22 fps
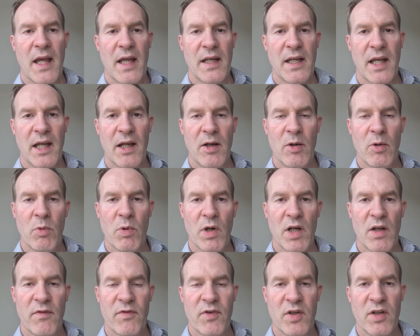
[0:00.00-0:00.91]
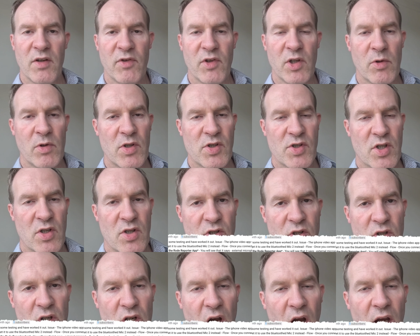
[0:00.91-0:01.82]
Now one of the viewers
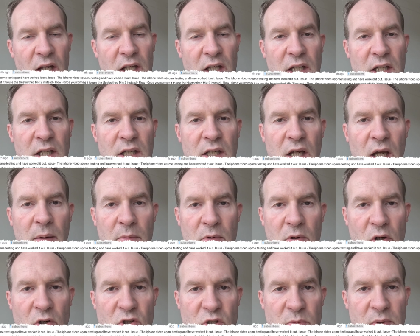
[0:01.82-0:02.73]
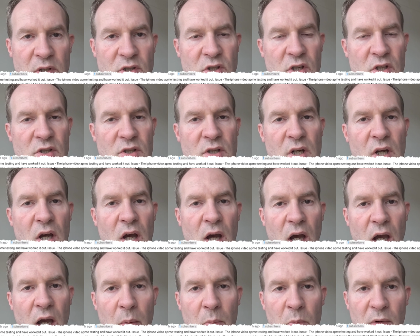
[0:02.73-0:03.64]
kindly contributed
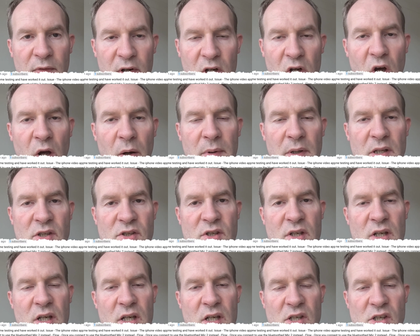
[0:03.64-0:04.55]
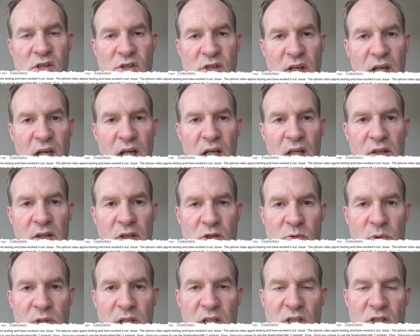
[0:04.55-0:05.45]
with a comment saying
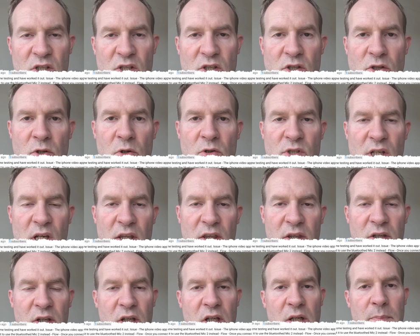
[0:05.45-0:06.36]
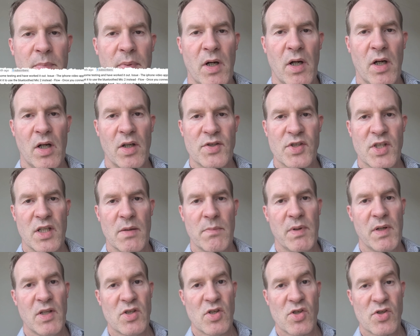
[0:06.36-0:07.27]
that we needed to use a third-party
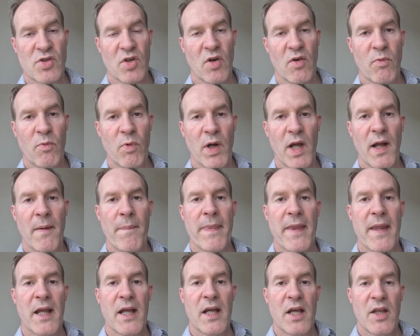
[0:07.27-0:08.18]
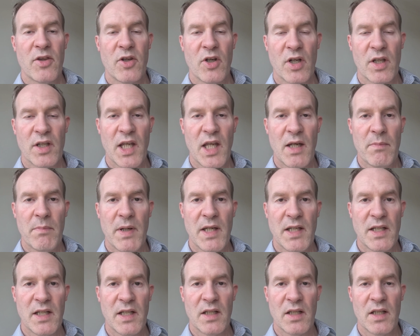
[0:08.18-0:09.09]
piece of software that could then
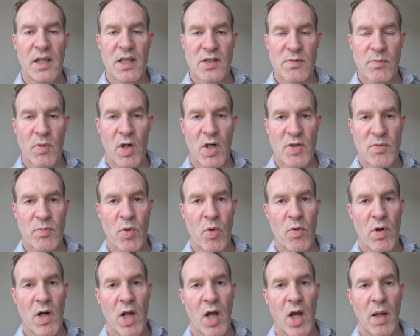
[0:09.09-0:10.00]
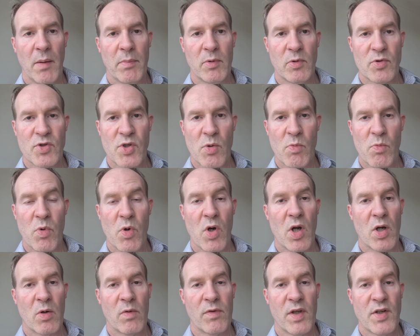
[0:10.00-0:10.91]
make it much more reliable to
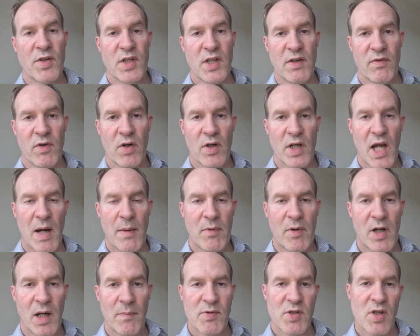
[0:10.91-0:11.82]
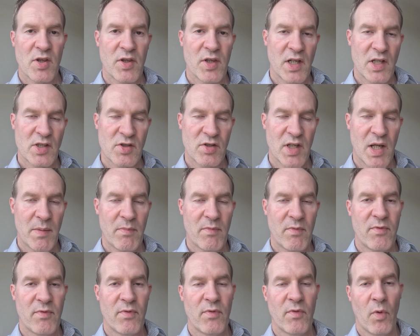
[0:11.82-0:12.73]
work with the default camera app. So thanks to them
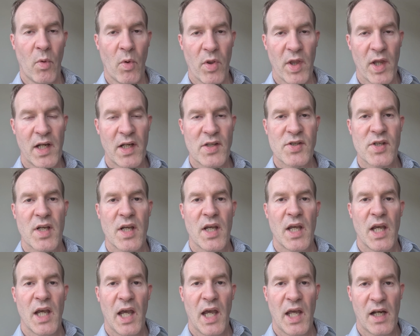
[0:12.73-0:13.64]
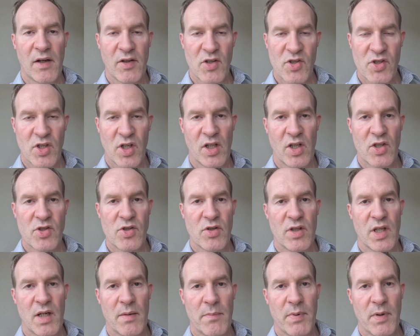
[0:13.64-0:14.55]
for that, and I decided
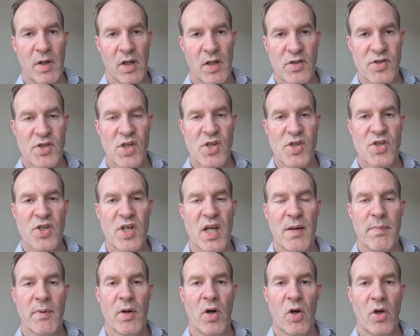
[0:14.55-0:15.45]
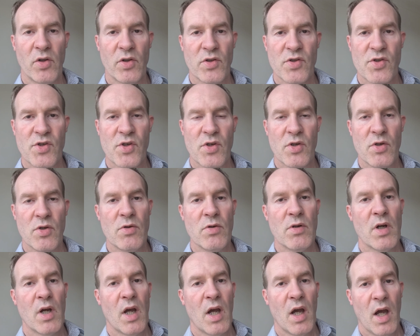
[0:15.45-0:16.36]
to then pass this tip on
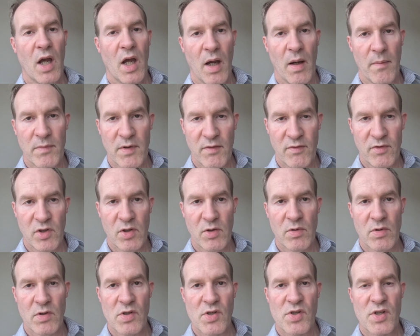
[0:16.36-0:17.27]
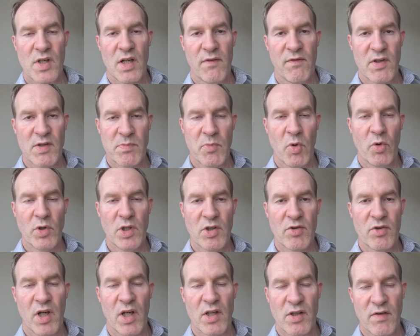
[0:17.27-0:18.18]
to the viewers if
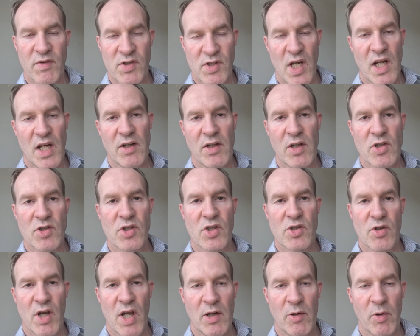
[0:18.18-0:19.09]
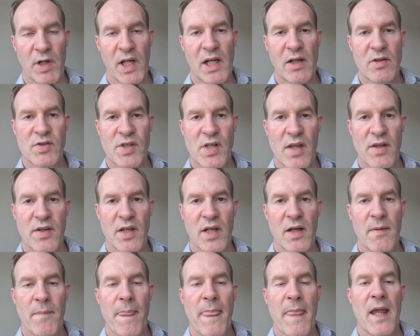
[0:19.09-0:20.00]
it's any use to anyone else out
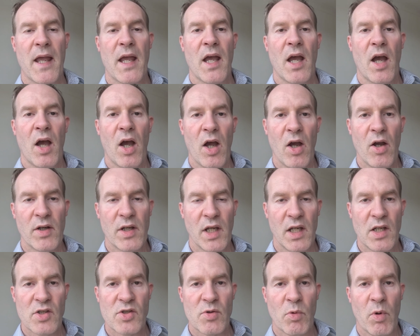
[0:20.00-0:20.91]
there. Okay, so